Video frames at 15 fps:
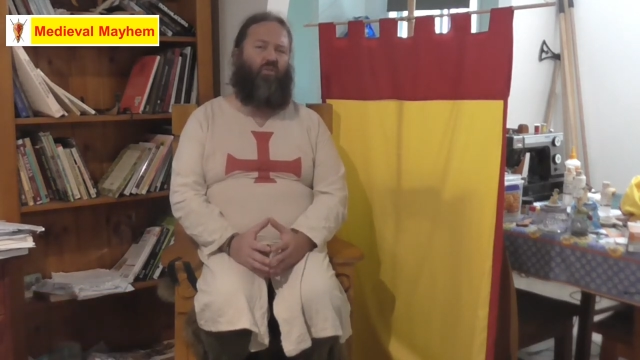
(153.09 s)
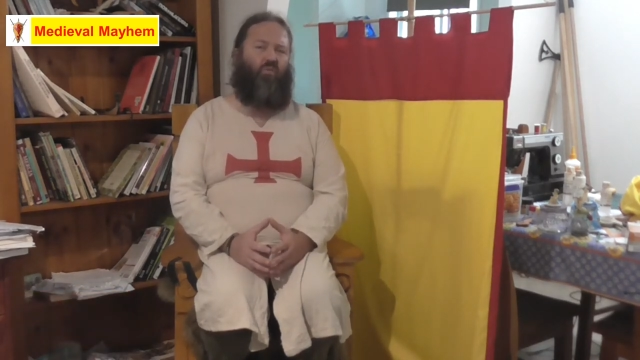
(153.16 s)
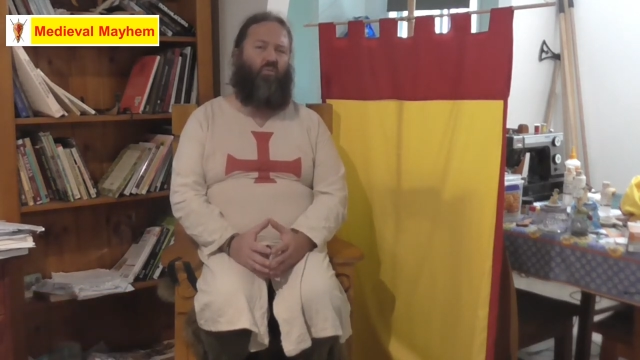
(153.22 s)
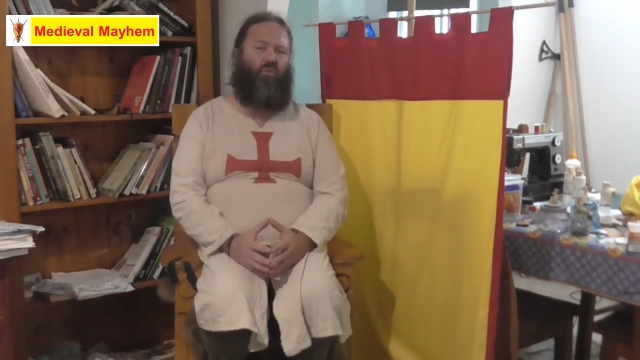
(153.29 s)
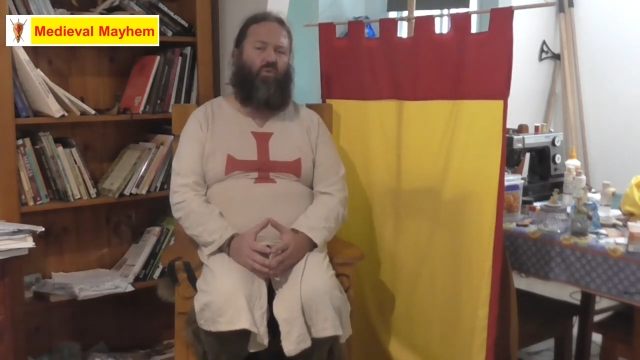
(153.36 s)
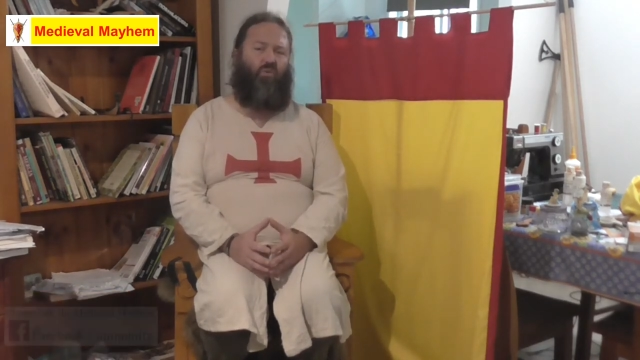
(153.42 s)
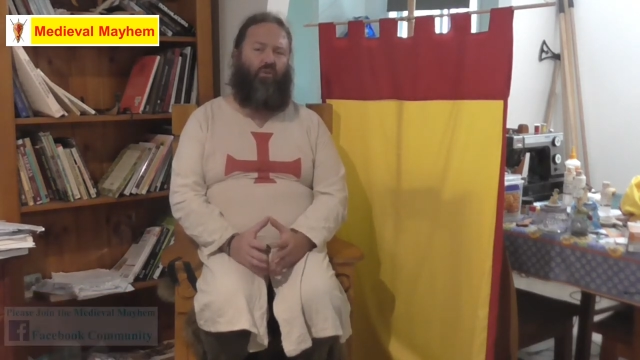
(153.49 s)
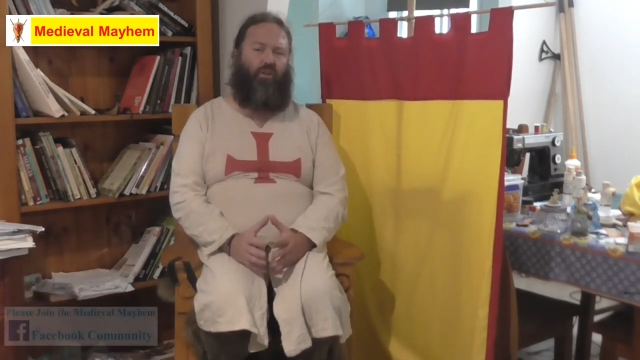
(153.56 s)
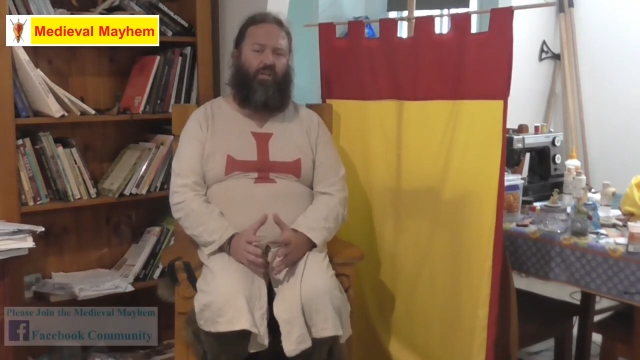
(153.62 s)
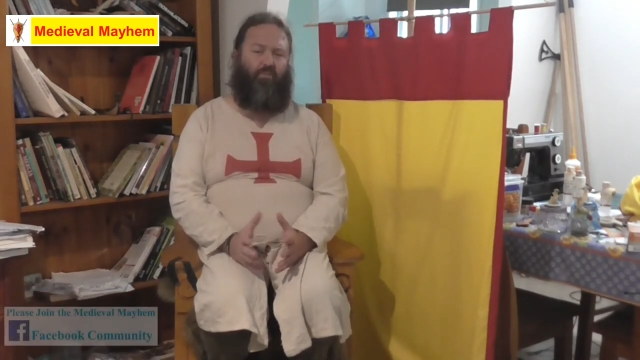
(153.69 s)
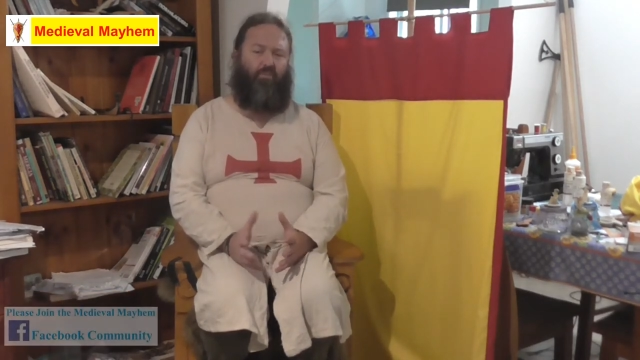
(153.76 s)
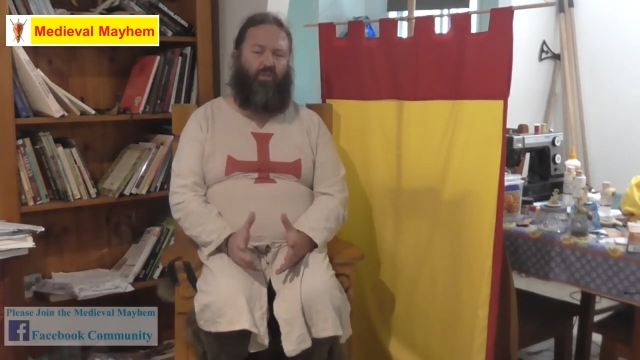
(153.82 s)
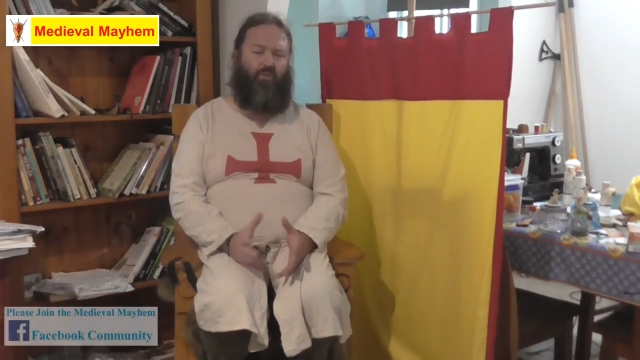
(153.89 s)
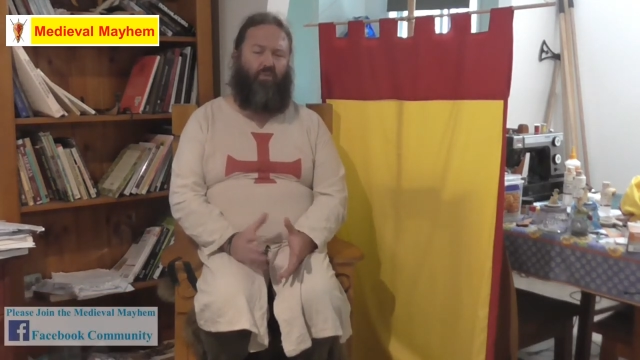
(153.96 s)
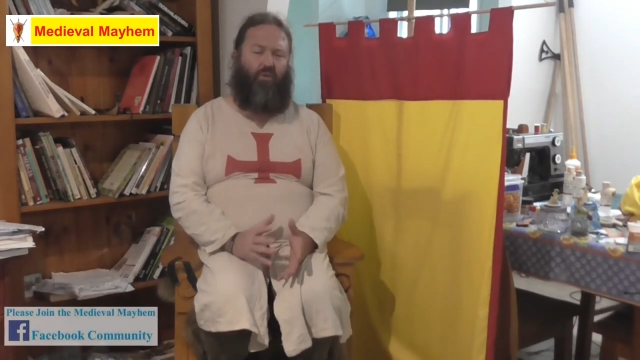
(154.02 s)
warring
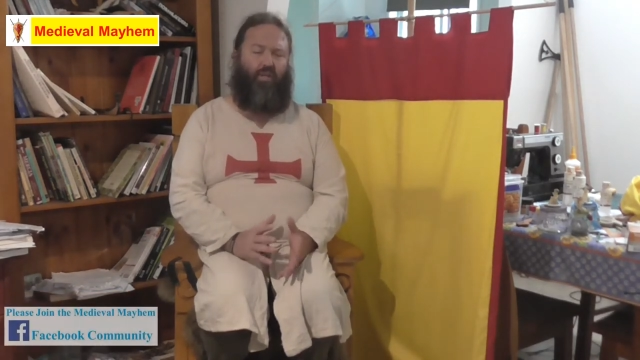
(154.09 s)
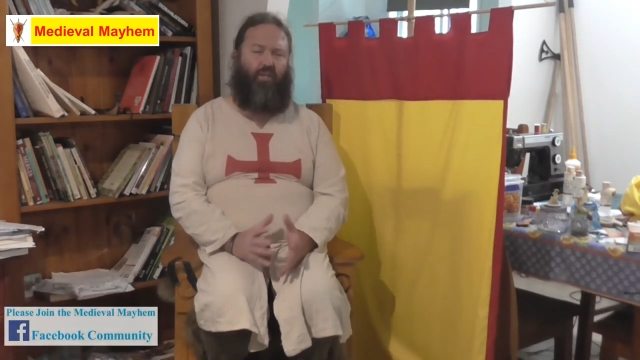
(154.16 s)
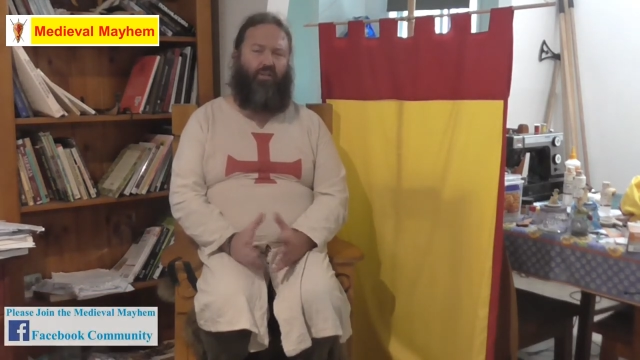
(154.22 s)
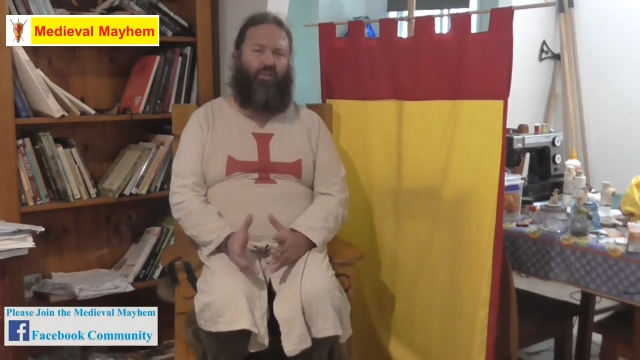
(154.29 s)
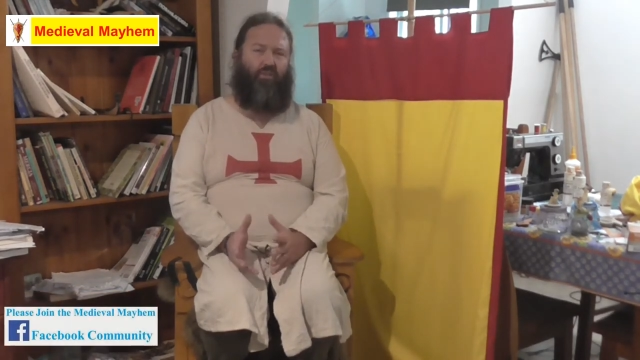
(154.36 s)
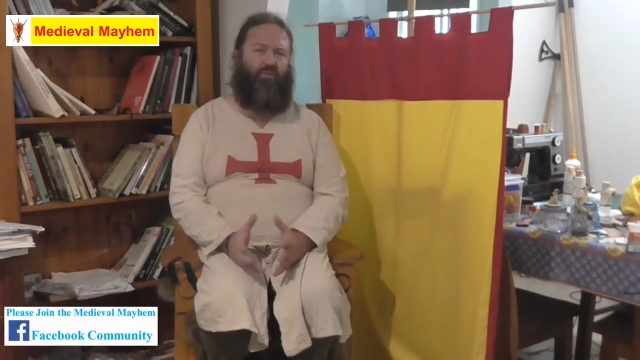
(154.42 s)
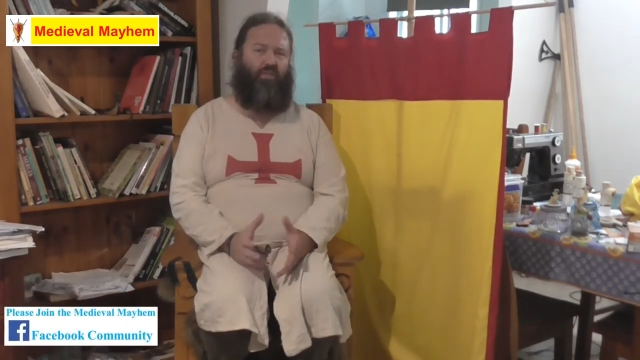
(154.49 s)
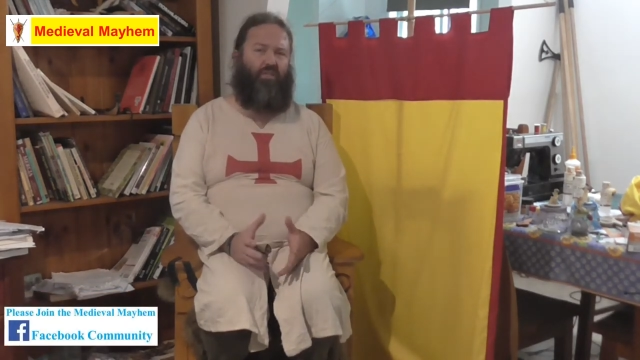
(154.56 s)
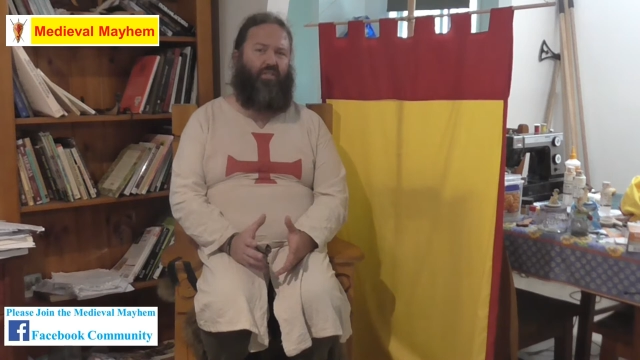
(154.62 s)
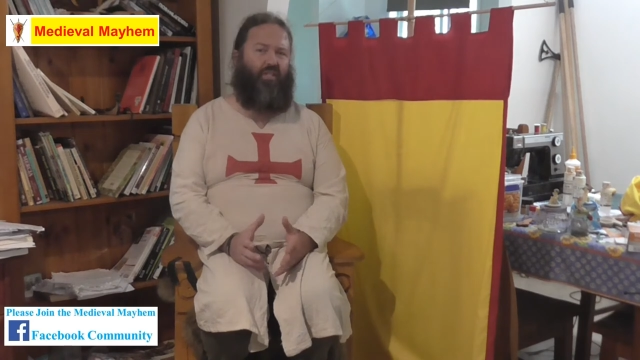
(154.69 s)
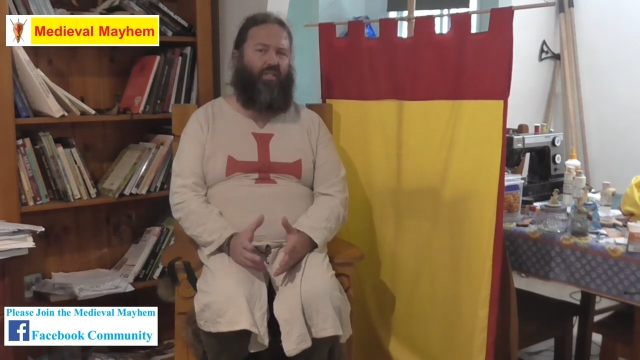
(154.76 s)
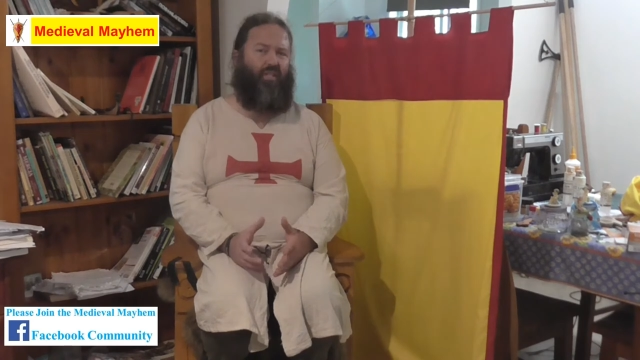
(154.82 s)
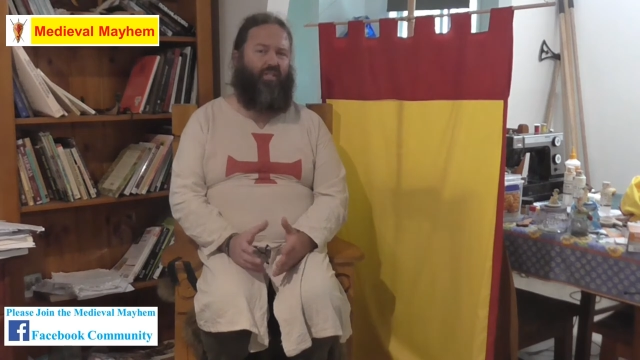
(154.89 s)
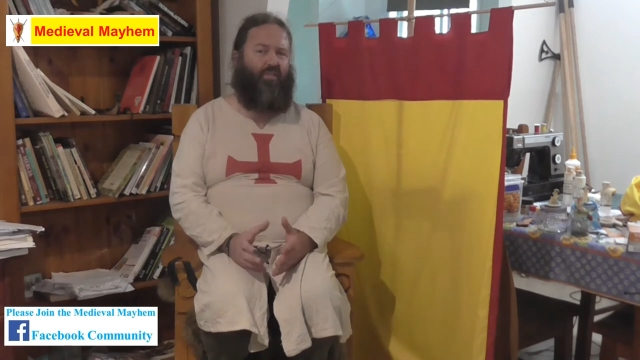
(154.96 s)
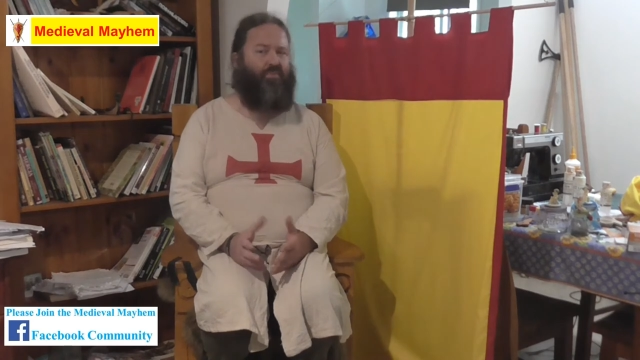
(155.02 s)
between the
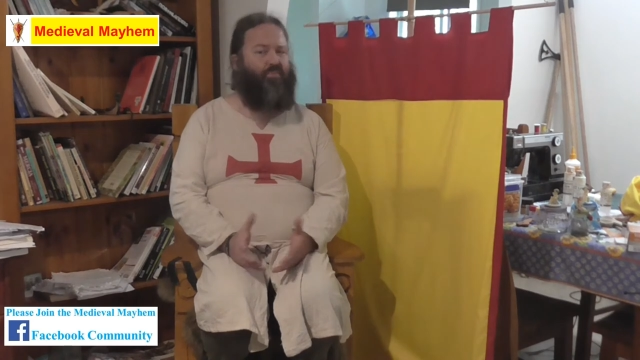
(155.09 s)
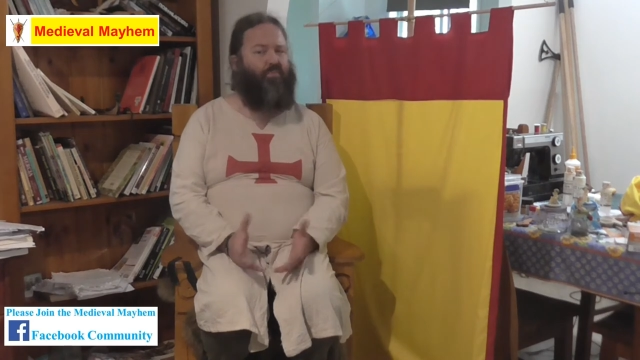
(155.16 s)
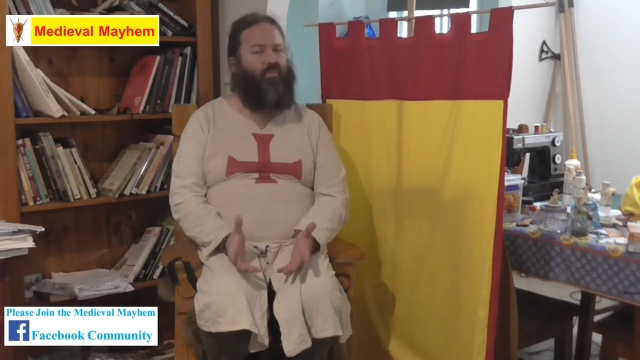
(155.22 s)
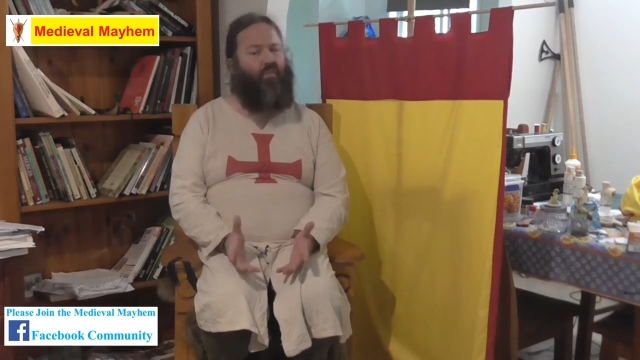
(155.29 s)
Christians.